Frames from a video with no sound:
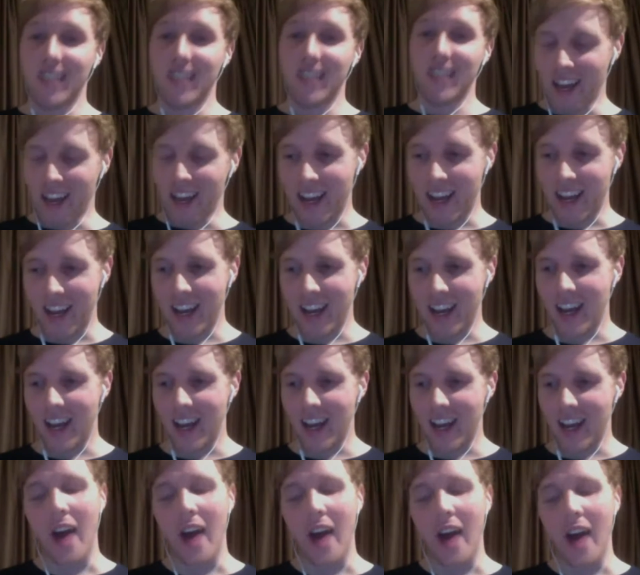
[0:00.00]
I
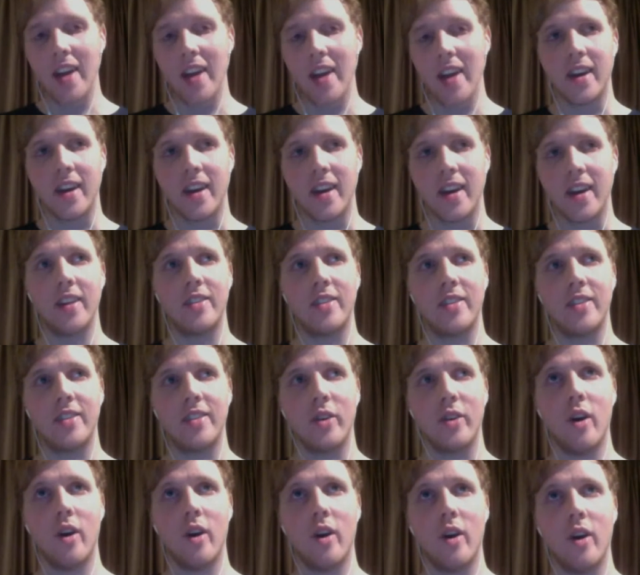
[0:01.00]

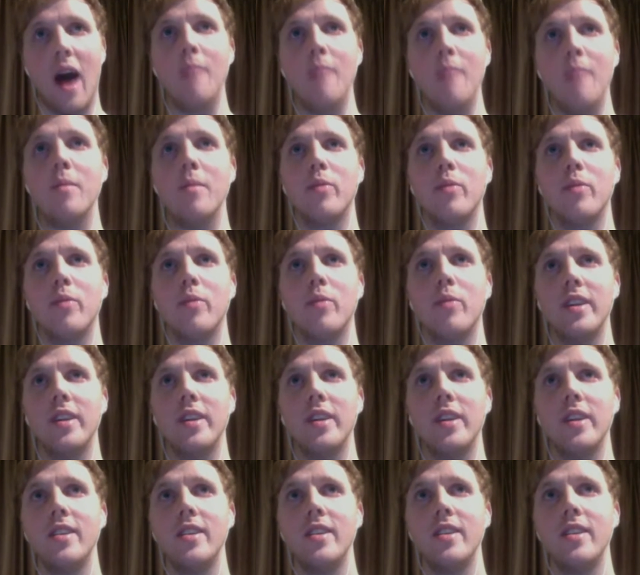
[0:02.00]
don't know. I'm
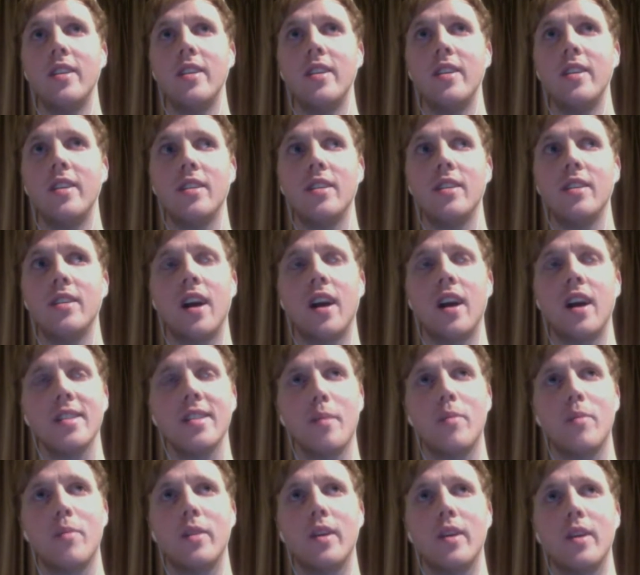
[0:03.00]
trying
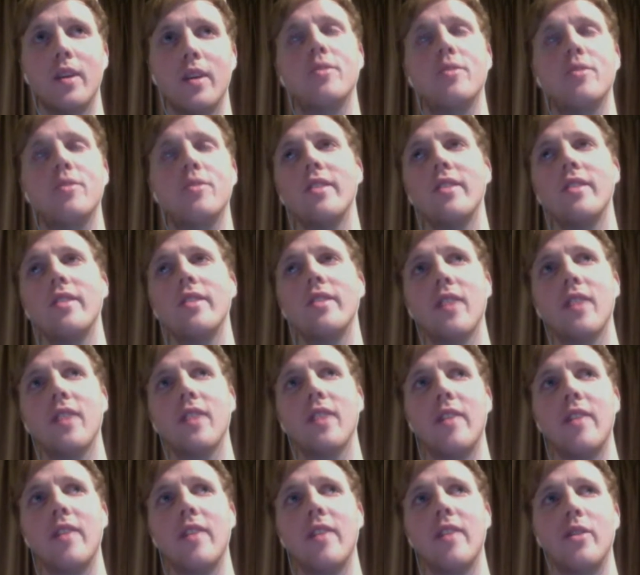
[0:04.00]
to think of
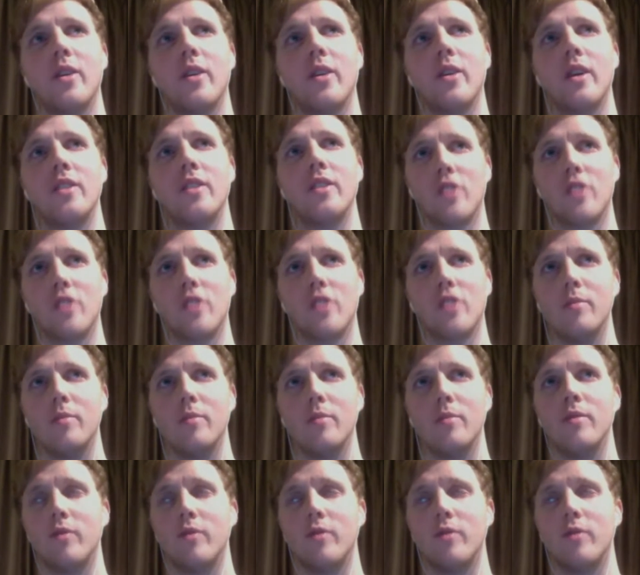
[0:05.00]
like I've ever gotten in trouble
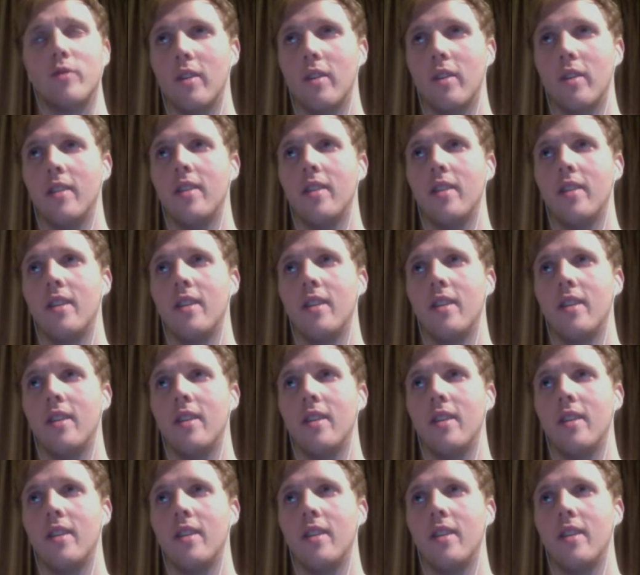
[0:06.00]
before.